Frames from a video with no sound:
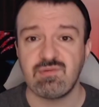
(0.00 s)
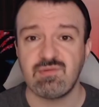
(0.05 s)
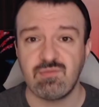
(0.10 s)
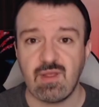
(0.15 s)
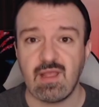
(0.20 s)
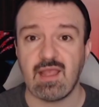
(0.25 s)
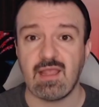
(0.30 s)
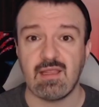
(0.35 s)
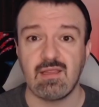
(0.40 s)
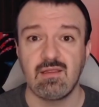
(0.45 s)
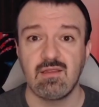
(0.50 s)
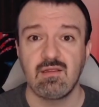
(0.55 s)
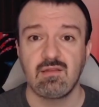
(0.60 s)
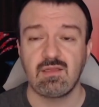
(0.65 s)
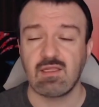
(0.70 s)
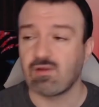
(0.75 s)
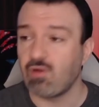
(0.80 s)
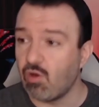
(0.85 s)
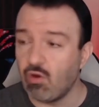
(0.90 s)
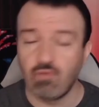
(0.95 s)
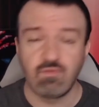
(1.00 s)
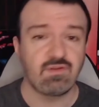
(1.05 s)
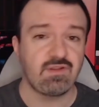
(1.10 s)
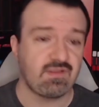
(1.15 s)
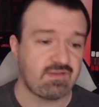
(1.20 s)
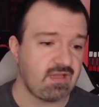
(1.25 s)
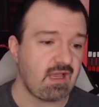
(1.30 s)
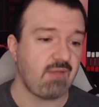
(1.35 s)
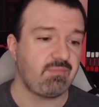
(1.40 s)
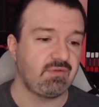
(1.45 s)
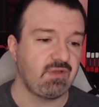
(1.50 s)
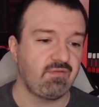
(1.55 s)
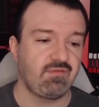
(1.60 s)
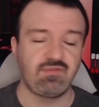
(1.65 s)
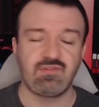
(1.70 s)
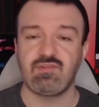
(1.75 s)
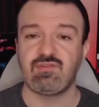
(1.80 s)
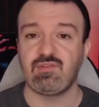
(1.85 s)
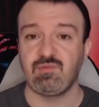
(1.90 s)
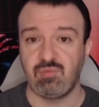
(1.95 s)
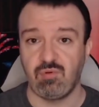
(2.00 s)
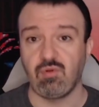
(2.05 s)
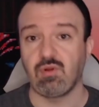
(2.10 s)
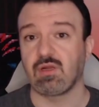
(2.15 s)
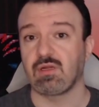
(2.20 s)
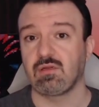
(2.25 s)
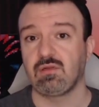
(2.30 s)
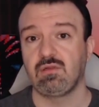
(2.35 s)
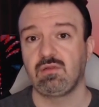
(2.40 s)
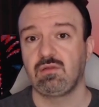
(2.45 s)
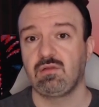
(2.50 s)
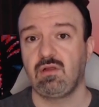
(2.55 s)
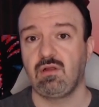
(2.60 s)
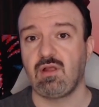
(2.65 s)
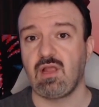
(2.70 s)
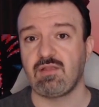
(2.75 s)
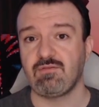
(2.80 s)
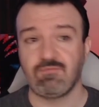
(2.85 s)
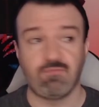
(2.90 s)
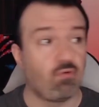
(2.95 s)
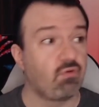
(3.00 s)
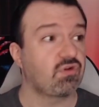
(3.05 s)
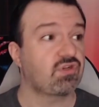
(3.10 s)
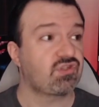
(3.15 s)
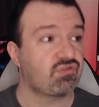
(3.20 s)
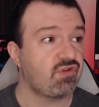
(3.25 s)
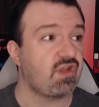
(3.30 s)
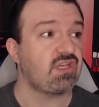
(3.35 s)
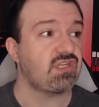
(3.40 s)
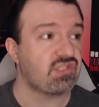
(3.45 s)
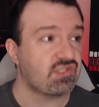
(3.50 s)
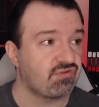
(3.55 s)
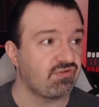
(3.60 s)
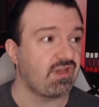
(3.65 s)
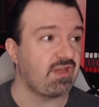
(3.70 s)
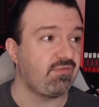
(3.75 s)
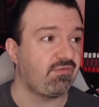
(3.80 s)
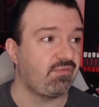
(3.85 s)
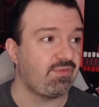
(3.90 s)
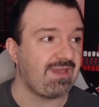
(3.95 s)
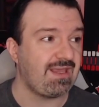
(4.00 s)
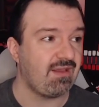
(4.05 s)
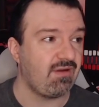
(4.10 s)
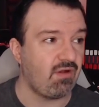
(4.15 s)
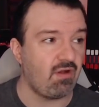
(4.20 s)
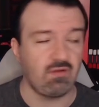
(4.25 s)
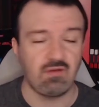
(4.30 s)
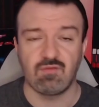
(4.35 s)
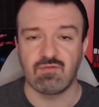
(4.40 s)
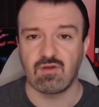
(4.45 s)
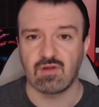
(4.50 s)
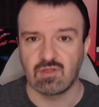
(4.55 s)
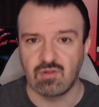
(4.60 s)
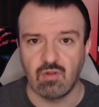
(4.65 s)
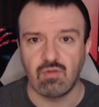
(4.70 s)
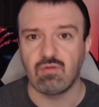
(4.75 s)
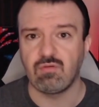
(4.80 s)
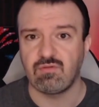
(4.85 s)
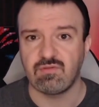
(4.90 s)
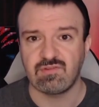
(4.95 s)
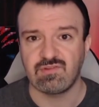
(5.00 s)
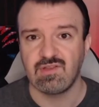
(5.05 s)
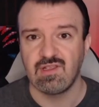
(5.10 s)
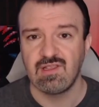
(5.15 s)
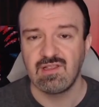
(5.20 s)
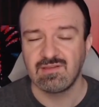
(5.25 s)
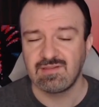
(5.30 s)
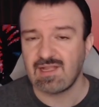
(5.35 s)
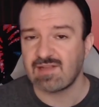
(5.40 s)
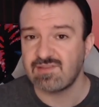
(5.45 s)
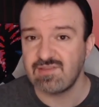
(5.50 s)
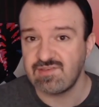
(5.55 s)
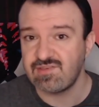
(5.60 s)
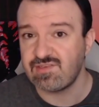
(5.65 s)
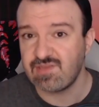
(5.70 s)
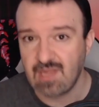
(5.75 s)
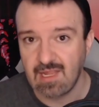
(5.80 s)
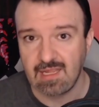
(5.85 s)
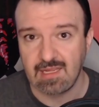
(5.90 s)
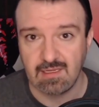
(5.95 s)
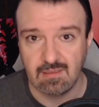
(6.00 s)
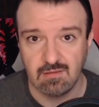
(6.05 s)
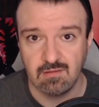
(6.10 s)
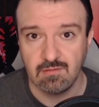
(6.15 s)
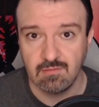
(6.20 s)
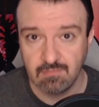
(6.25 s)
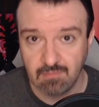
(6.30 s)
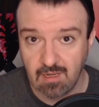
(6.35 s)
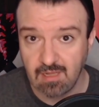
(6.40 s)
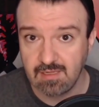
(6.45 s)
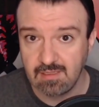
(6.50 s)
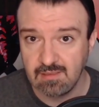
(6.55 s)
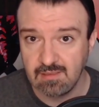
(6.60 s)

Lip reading: Easy way. Like, over the top levels of support. All right? 4 straight streams, we hit all of our goals. That's insane, right?